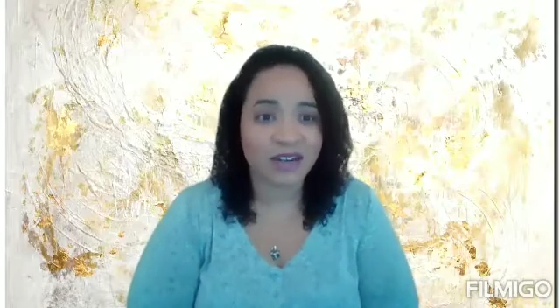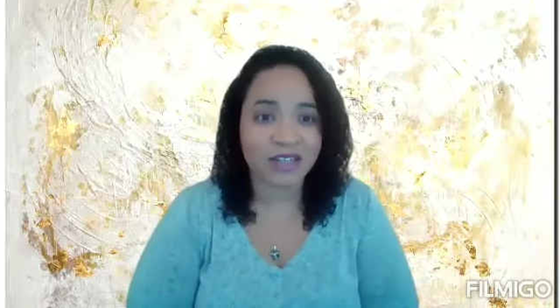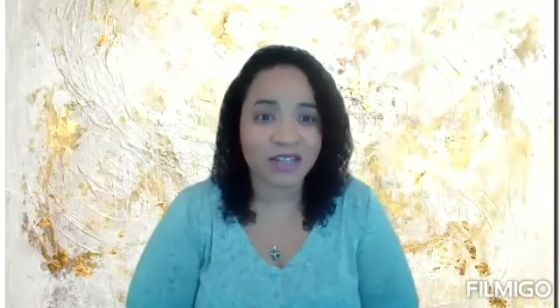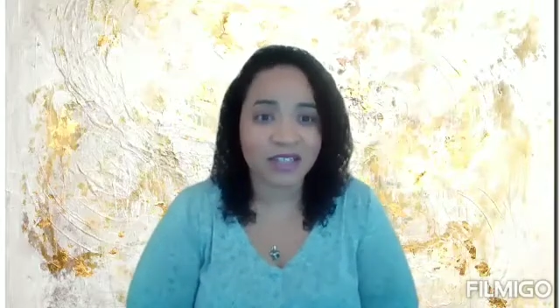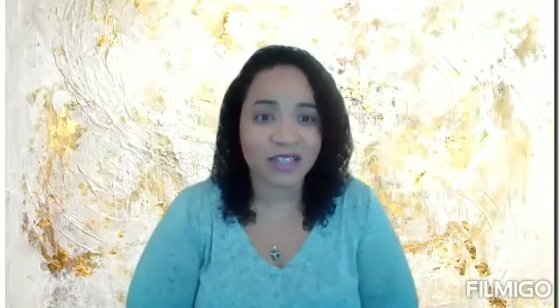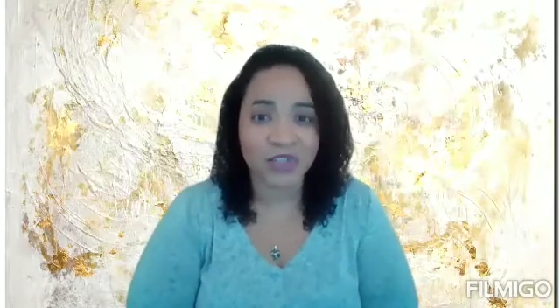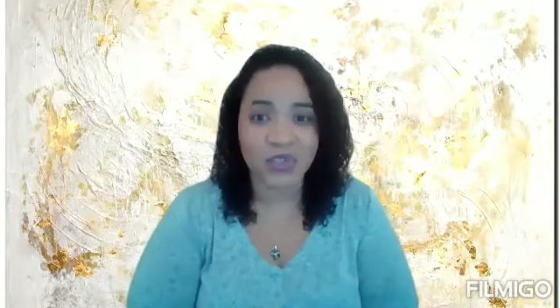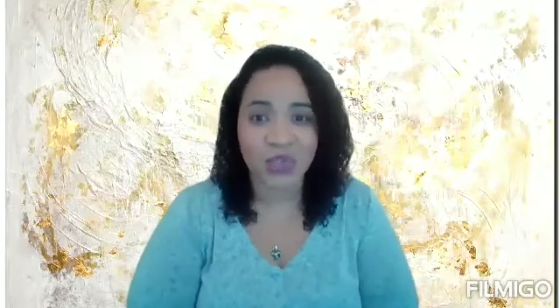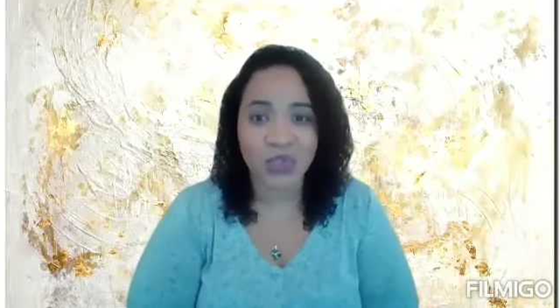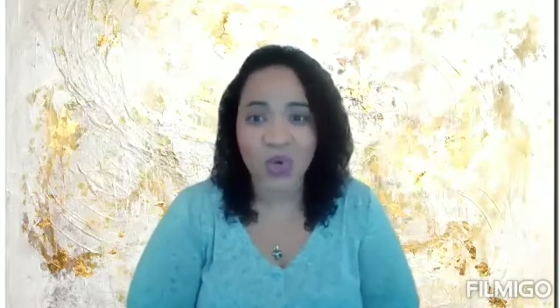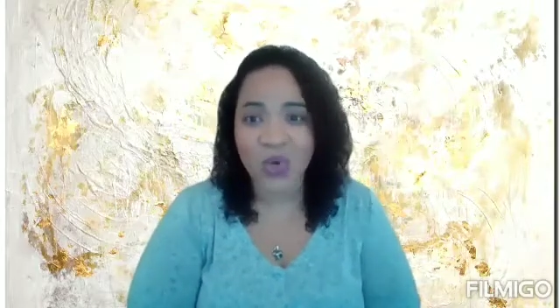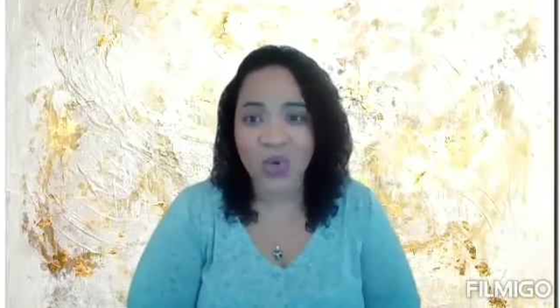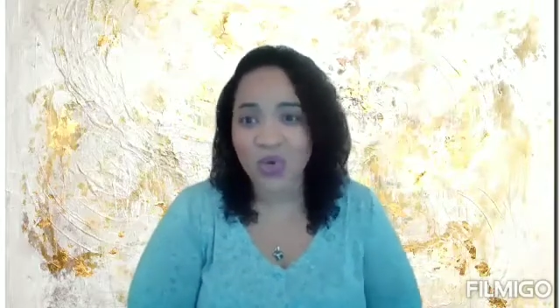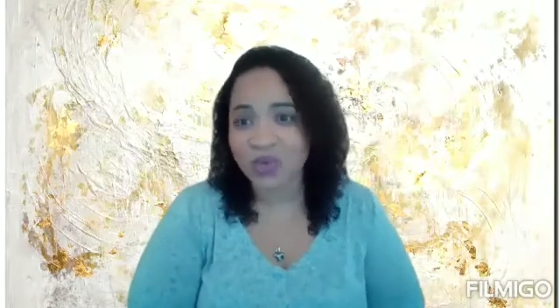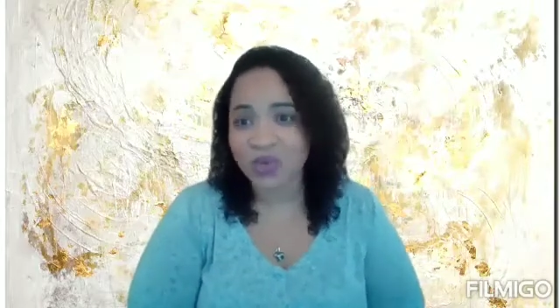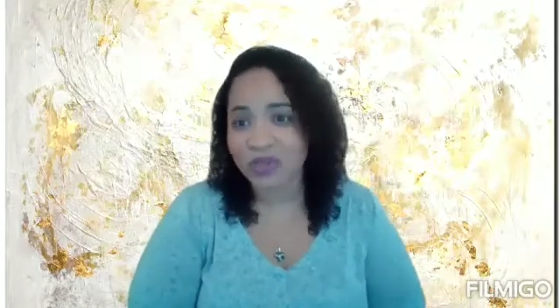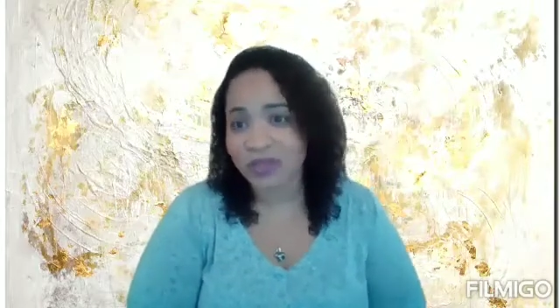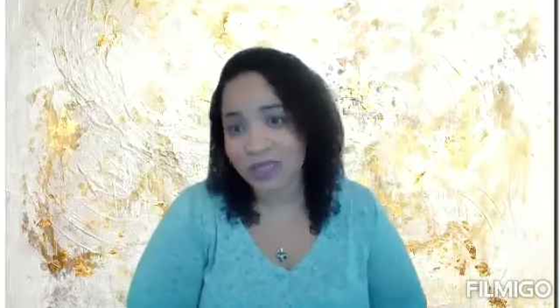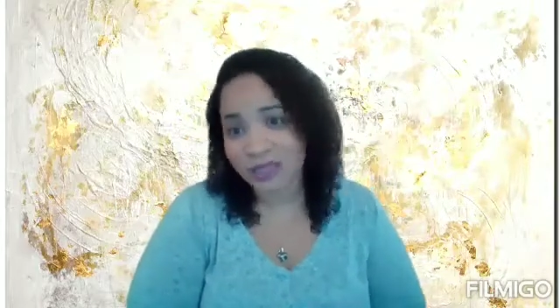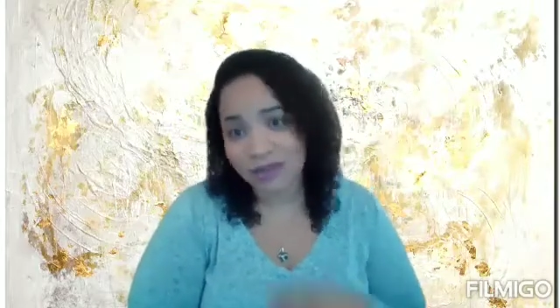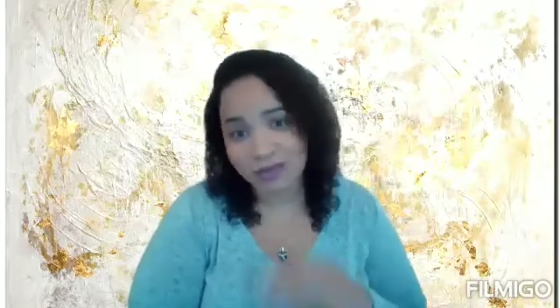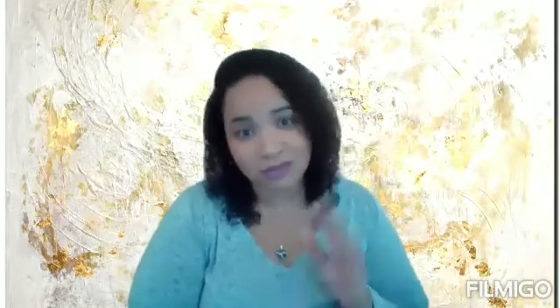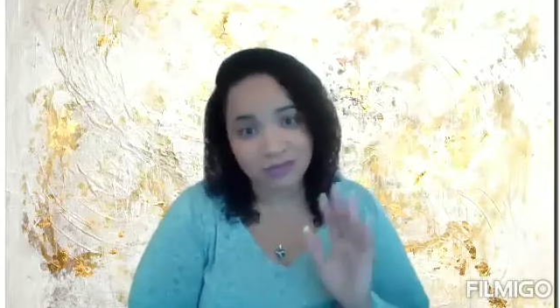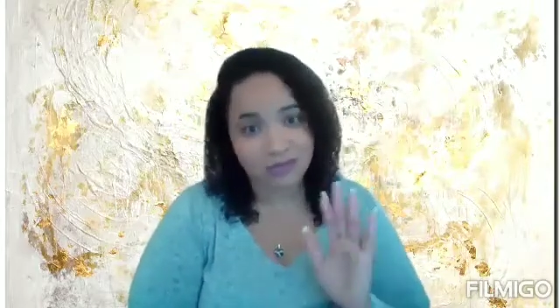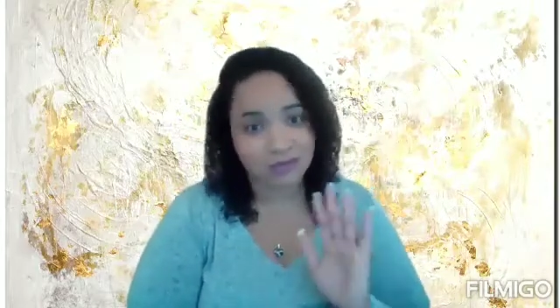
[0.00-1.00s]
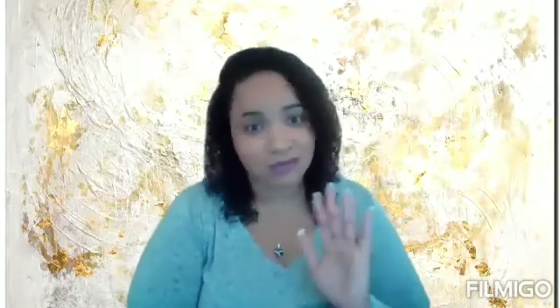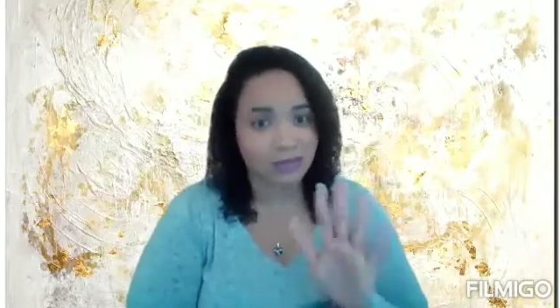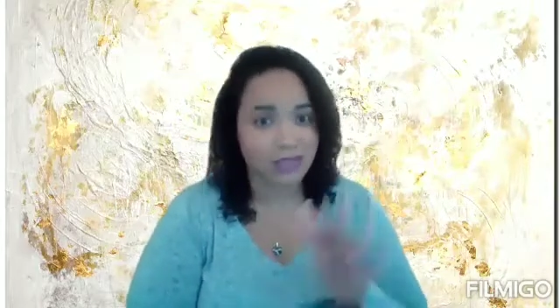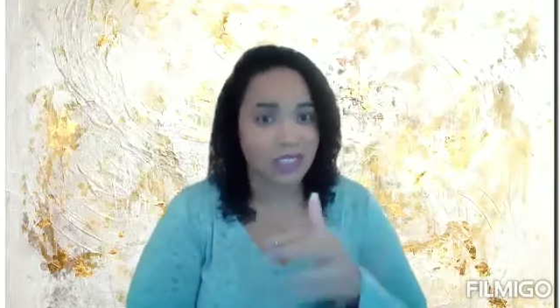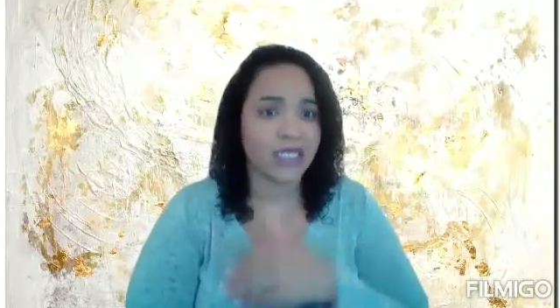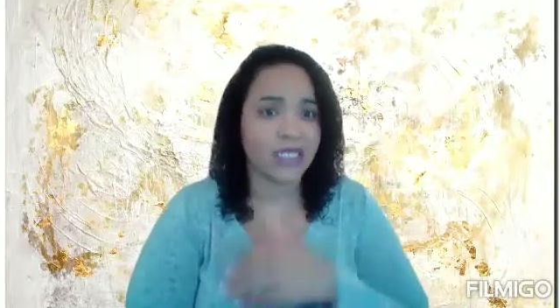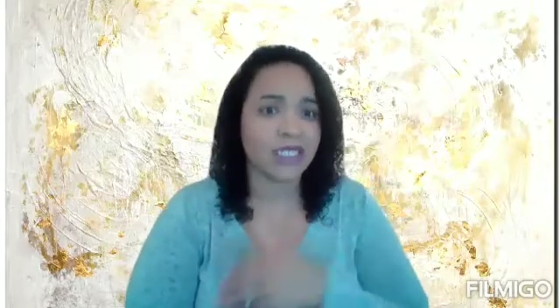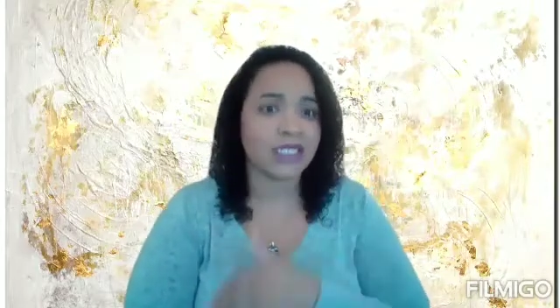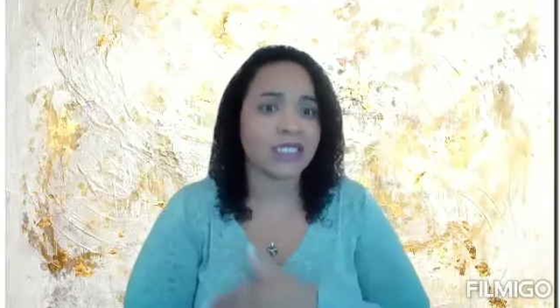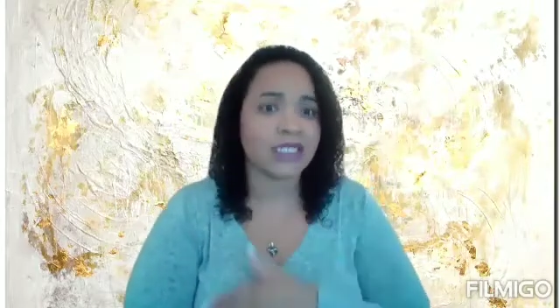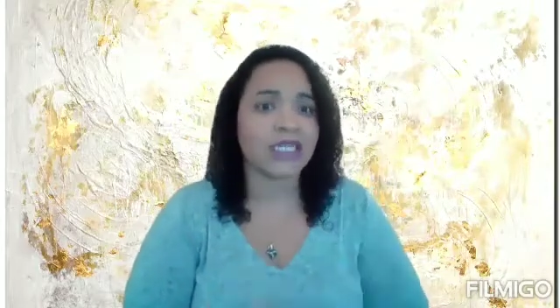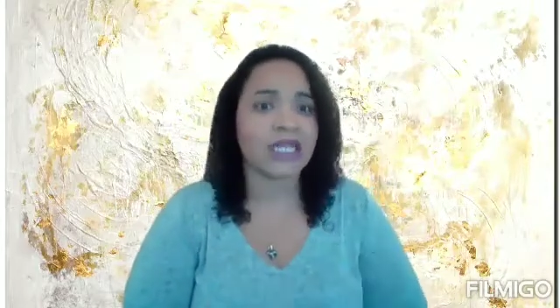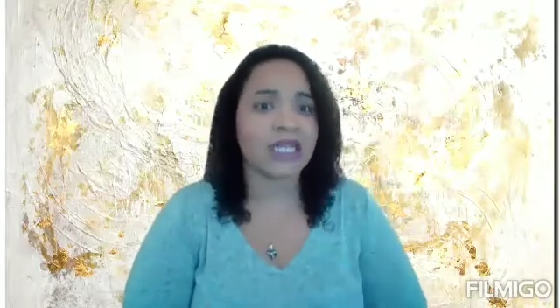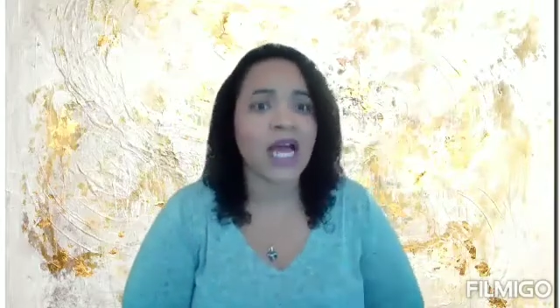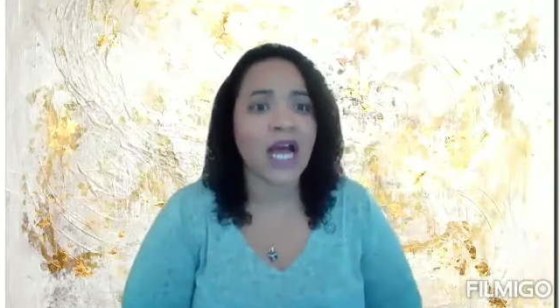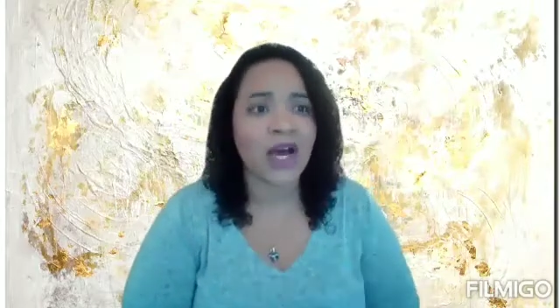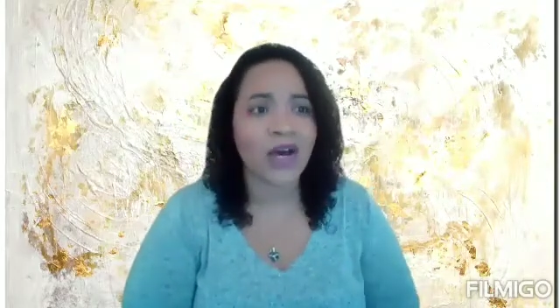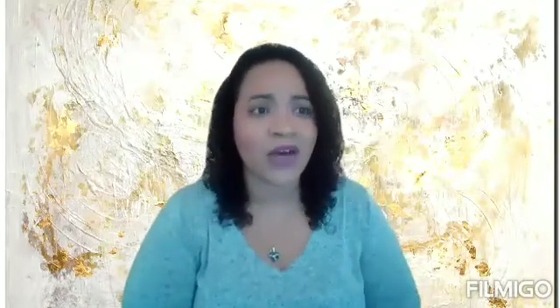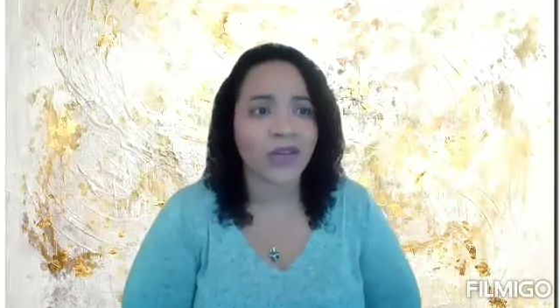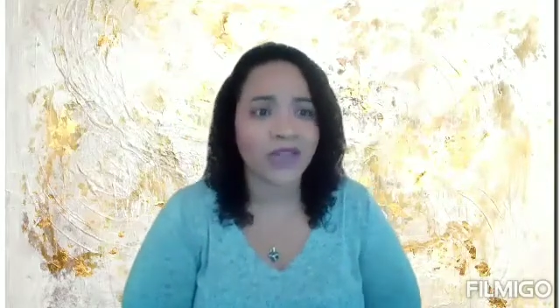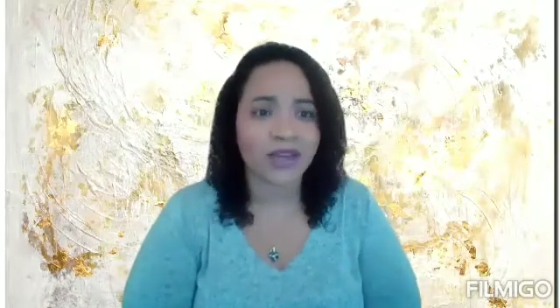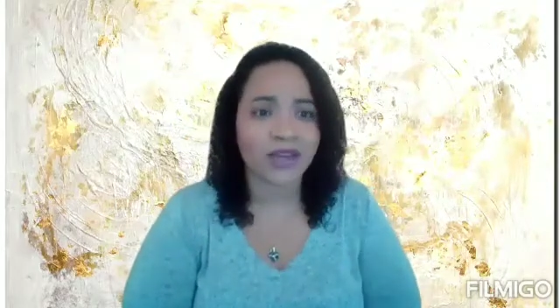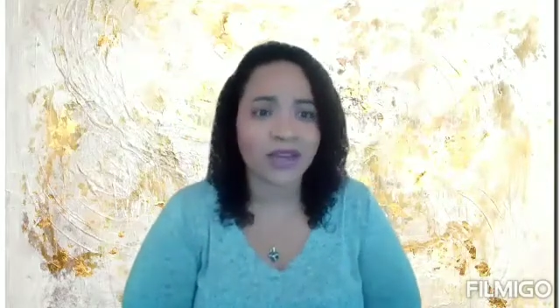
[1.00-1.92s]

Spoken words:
control and they're good to go.